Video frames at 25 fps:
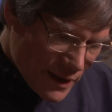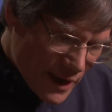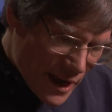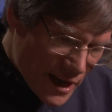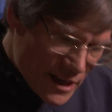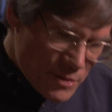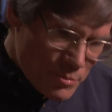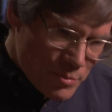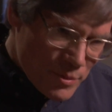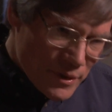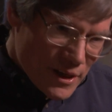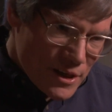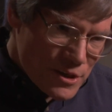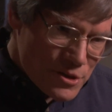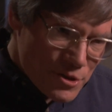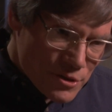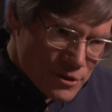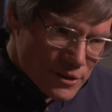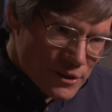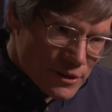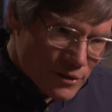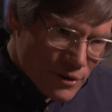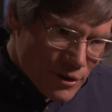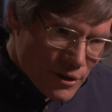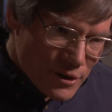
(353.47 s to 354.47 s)

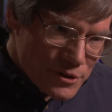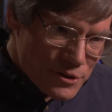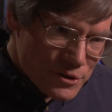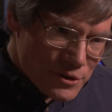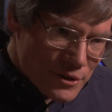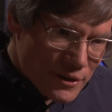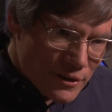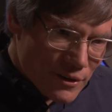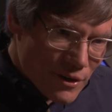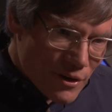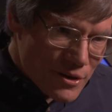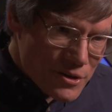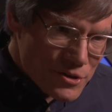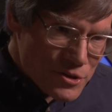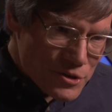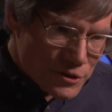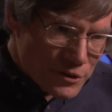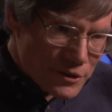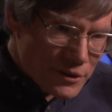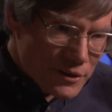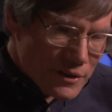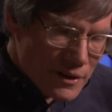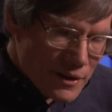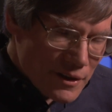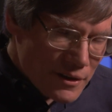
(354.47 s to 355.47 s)
exponentially larger and
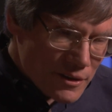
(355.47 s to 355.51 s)
larger,